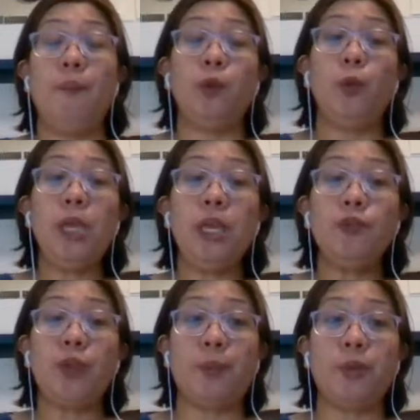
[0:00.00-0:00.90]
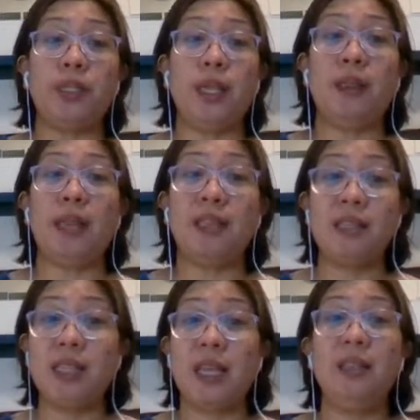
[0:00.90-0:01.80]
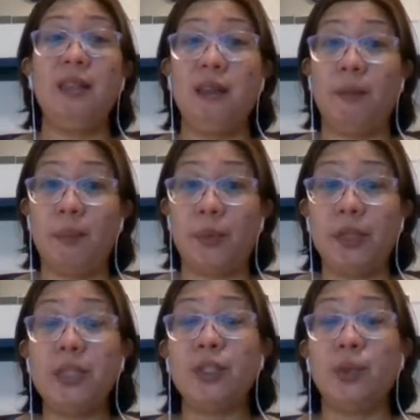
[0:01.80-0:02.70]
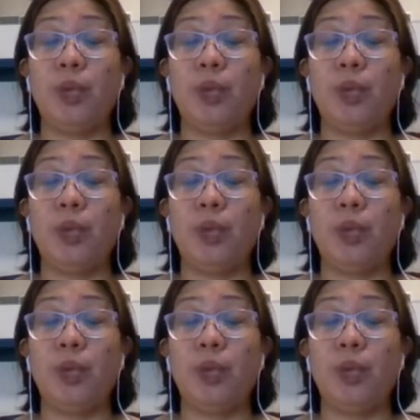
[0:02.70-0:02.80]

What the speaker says: We can represent unsigned numbers.